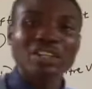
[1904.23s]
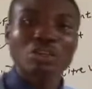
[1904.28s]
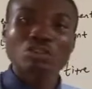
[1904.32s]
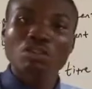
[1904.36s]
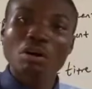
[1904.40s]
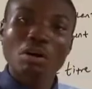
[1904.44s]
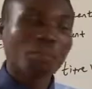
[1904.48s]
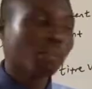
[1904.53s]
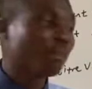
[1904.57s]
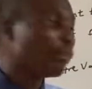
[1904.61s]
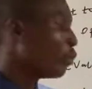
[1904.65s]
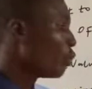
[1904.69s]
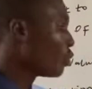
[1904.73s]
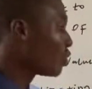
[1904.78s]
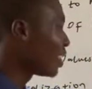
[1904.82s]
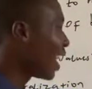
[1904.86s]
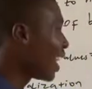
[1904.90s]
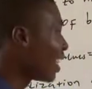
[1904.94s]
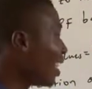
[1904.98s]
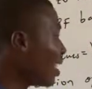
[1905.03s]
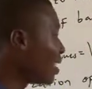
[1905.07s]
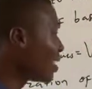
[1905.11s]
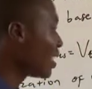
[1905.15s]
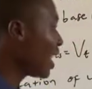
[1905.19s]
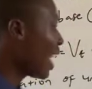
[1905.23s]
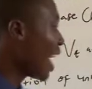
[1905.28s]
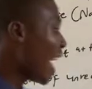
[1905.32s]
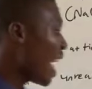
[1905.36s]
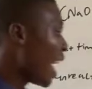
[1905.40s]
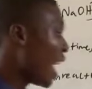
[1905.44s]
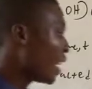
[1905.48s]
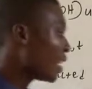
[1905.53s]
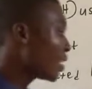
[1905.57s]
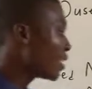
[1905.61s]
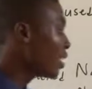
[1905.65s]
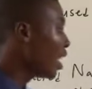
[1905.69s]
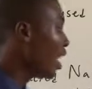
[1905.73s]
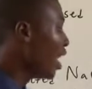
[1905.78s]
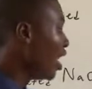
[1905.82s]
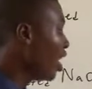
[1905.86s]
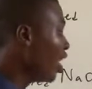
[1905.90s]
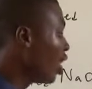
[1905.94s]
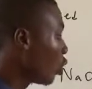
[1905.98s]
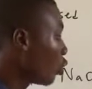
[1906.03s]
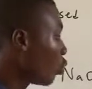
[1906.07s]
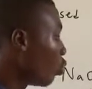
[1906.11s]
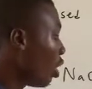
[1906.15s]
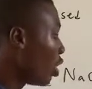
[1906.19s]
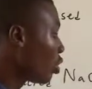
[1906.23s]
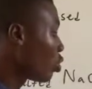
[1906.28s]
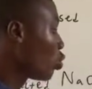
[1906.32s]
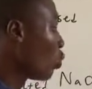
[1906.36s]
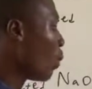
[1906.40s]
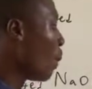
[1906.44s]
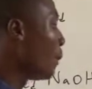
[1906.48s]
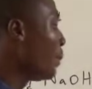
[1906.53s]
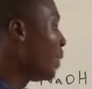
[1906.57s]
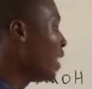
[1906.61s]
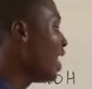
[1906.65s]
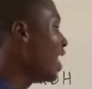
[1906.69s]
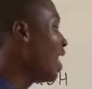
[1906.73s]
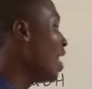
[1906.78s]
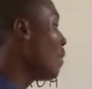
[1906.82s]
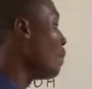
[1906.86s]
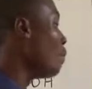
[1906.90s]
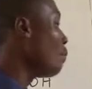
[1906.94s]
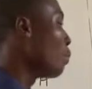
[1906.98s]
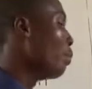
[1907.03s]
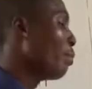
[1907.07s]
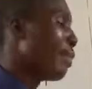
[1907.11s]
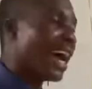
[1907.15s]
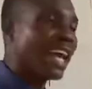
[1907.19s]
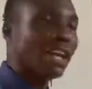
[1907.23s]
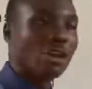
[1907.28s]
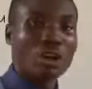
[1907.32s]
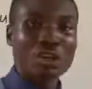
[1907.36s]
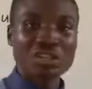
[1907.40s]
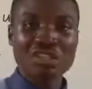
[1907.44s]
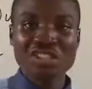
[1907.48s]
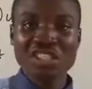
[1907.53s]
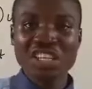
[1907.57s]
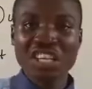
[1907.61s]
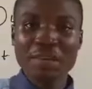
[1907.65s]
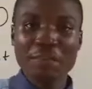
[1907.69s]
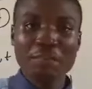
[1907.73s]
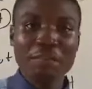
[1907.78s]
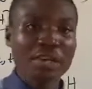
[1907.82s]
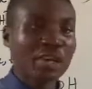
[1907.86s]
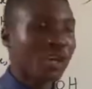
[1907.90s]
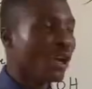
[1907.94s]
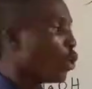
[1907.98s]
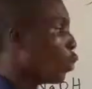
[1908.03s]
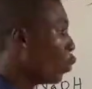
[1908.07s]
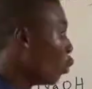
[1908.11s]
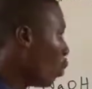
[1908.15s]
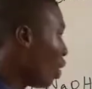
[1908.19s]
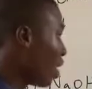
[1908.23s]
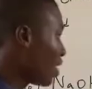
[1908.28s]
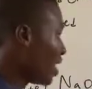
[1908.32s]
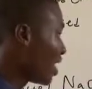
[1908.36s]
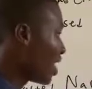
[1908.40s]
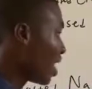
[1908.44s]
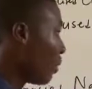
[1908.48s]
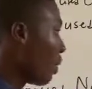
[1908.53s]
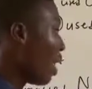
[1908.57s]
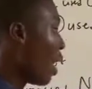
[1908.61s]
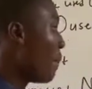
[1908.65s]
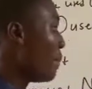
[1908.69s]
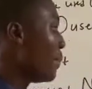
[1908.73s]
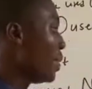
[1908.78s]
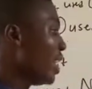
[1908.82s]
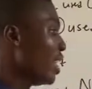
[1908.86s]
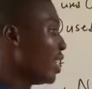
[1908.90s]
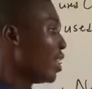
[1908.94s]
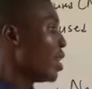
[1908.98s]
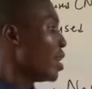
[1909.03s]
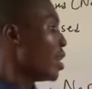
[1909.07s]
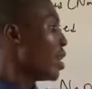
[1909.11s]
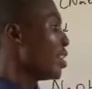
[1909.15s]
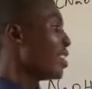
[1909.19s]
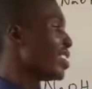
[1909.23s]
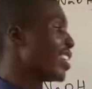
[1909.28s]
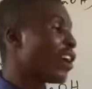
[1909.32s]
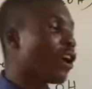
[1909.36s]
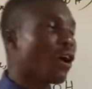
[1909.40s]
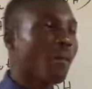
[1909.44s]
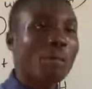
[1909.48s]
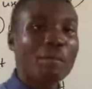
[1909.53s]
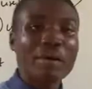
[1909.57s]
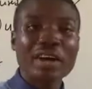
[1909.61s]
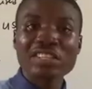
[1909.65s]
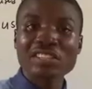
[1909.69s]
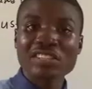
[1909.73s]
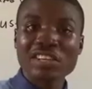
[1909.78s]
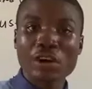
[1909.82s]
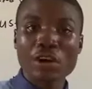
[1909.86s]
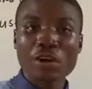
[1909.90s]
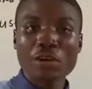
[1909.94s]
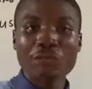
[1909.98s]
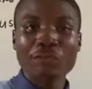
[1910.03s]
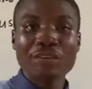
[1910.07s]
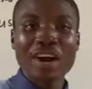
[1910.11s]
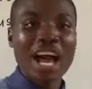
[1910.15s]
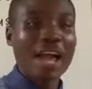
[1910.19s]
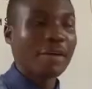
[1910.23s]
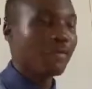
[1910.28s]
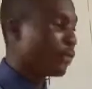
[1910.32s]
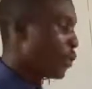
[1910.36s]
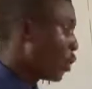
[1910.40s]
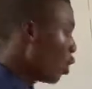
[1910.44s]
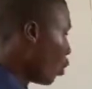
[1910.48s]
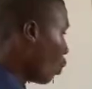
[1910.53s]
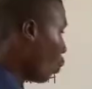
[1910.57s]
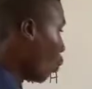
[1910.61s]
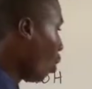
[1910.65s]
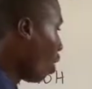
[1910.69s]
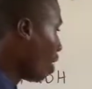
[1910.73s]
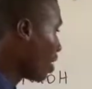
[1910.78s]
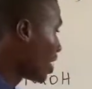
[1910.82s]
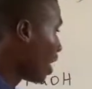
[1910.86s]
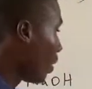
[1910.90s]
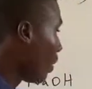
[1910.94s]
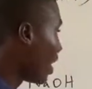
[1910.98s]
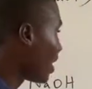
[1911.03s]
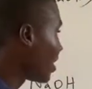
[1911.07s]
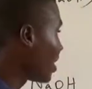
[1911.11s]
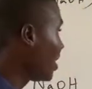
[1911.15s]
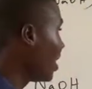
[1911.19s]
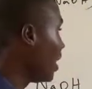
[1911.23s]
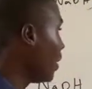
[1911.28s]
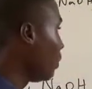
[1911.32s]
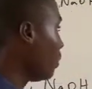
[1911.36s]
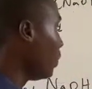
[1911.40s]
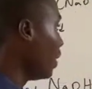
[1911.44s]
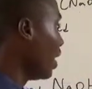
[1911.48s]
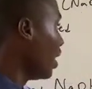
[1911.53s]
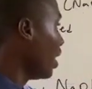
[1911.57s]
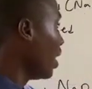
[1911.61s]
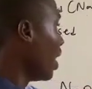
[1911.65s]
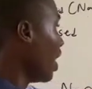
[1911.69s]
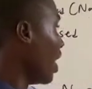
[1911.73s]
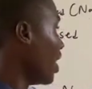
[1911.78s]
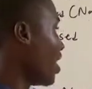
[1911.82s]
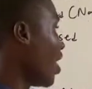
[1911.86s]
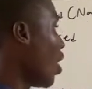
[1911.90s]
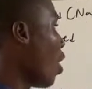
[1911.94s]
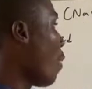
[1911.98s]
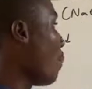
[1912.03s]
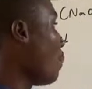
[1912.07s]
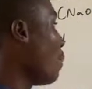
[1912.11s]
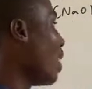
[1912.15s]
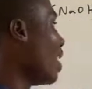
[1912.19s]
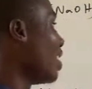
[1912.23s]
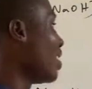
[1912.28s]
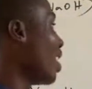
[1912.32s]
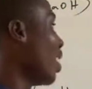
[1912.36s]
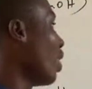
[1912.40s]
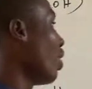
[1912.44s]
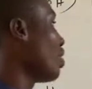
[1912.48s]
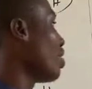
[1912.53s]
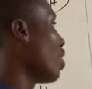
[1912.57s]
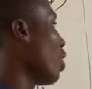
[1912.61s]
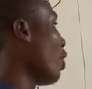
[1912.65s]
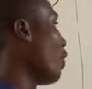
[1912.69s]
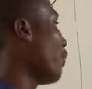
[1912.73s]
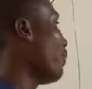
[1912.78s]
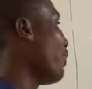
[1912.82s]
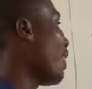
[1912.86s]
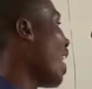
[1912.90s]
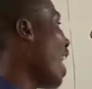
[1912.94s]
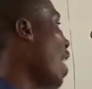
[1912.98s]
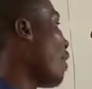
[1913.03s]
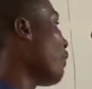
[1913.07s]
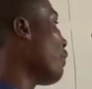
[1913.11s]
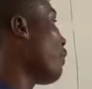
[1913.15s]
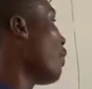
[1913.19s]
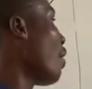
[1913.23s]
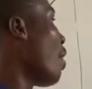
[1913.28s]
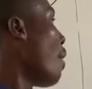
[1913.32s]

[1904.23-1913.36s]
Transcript: decomposed. That is X equal to B minus Cb. What is our B? 0.05. What's our Cb? 0.005